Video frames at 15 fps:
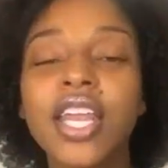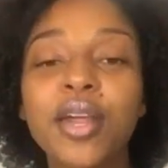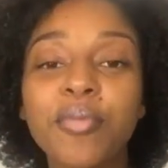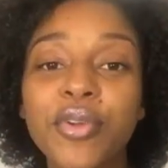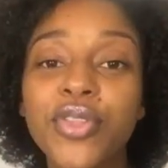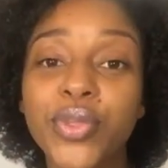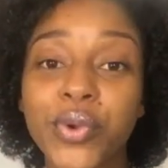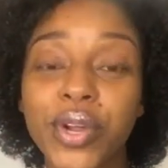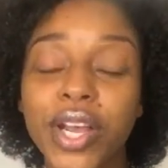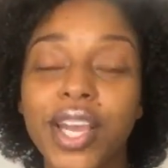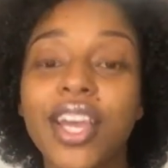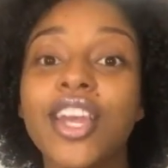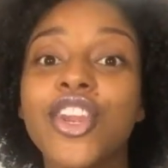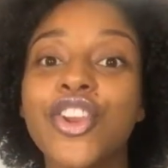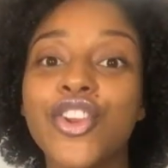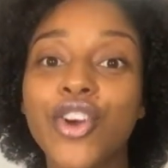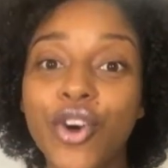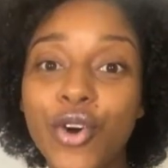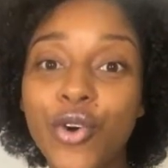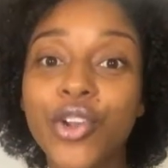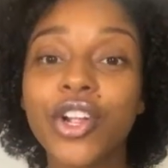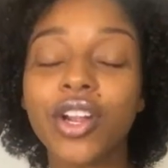Number 3,
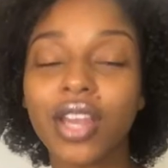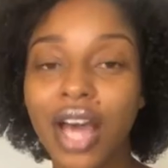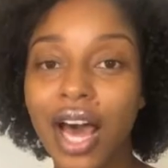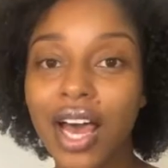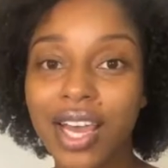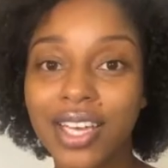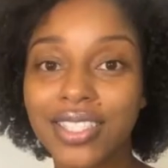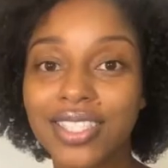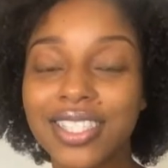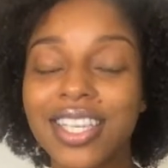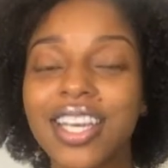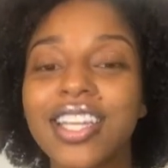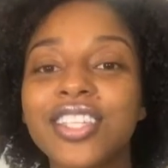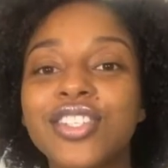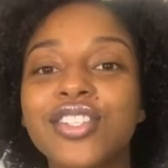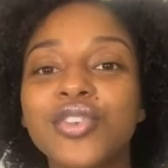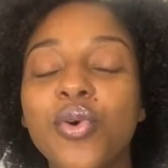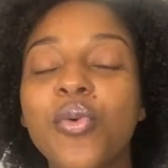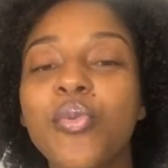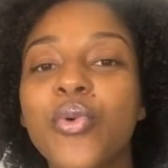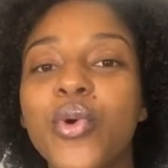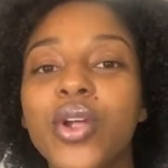know your lines. It is so
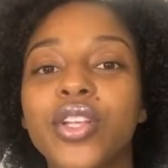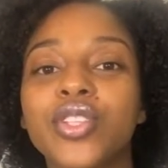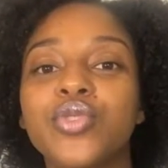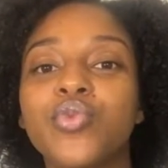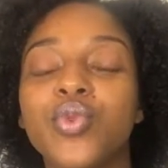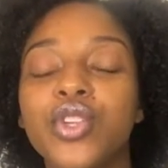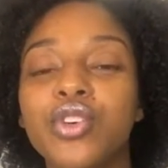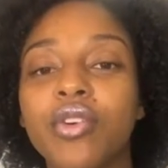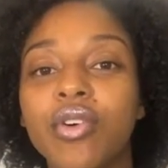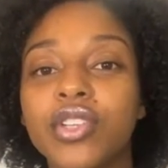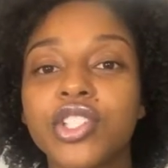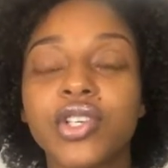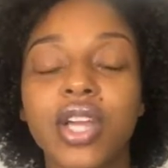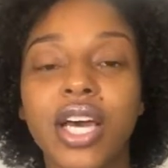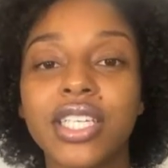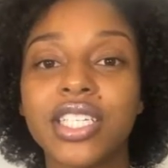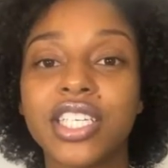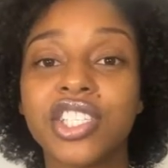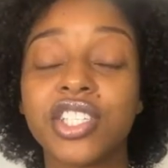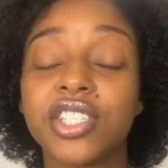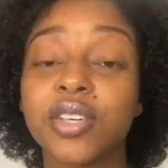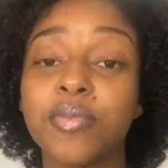important when you go into an
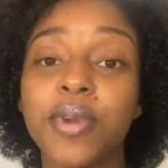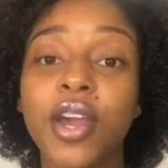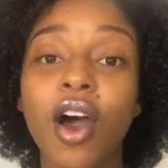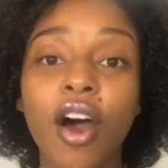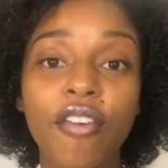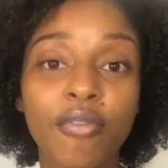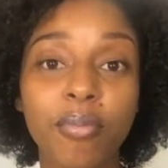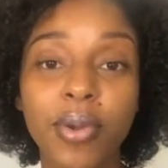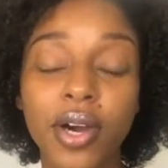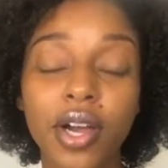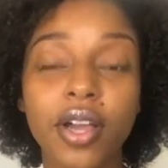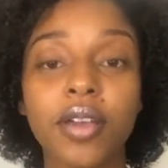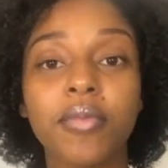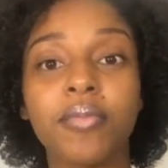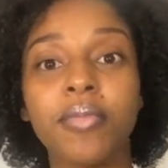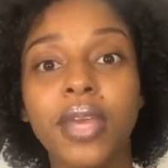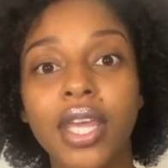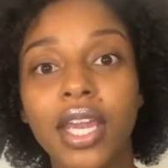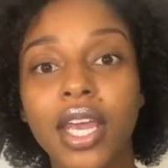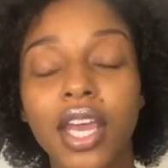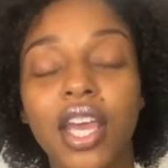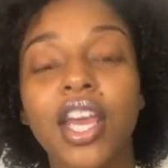audition to be off book,
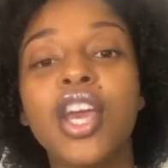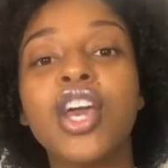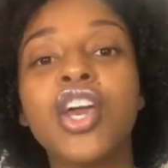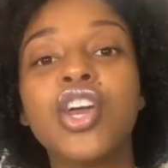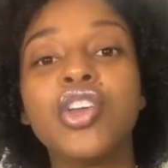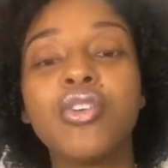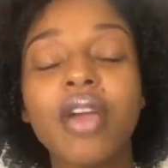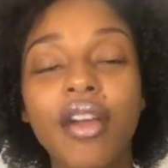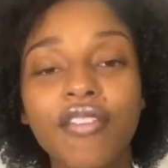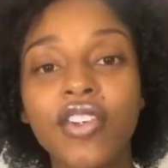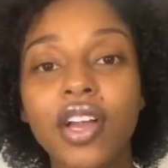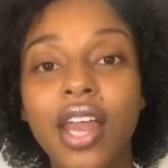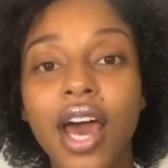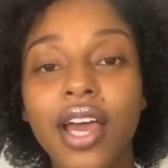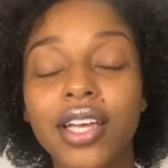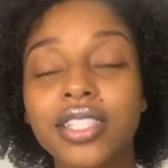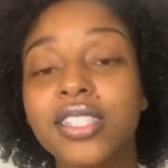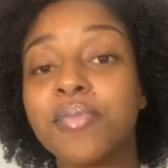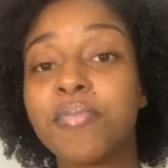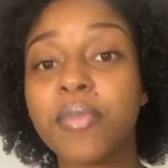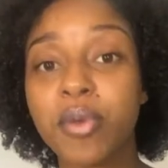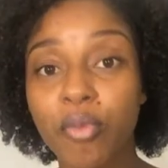meaning you have your
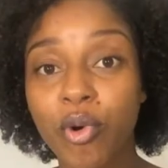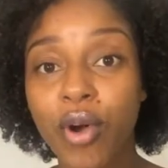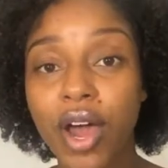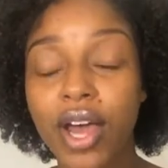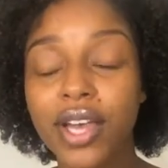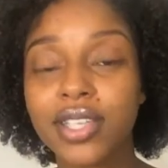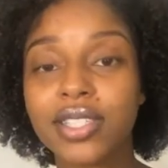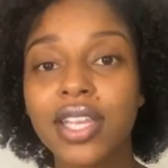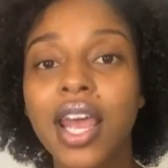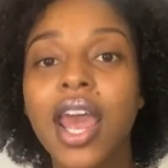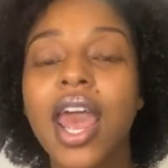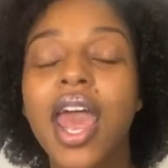lines memorized.